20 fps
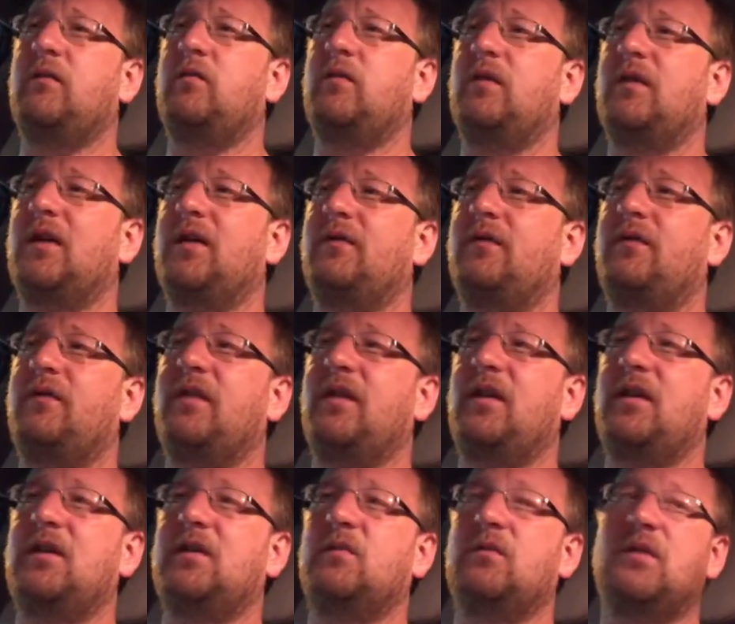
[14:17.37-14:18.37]
without the
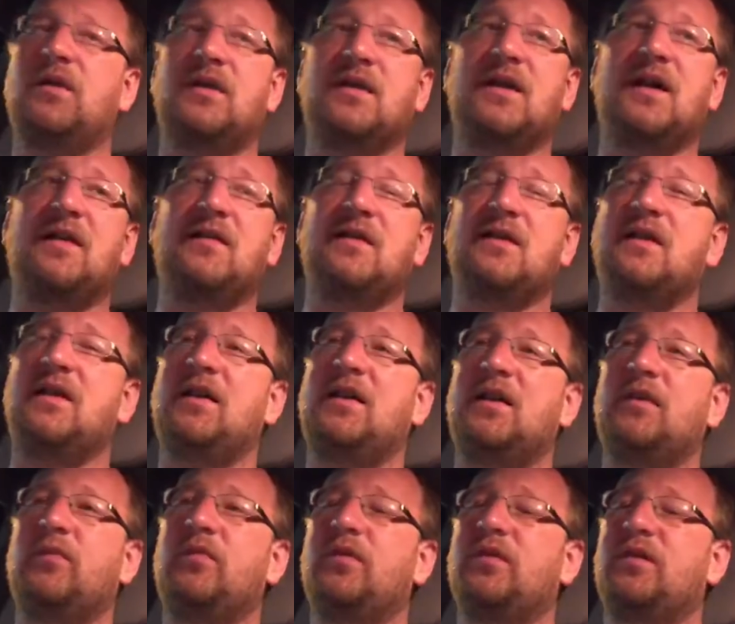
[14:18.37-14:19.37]
things we're designed to need
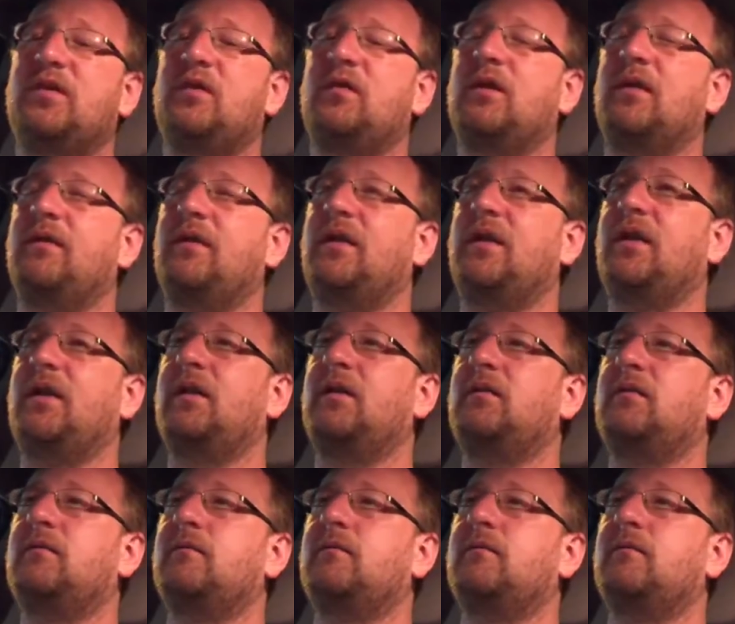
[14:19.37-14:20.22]
to push through every day.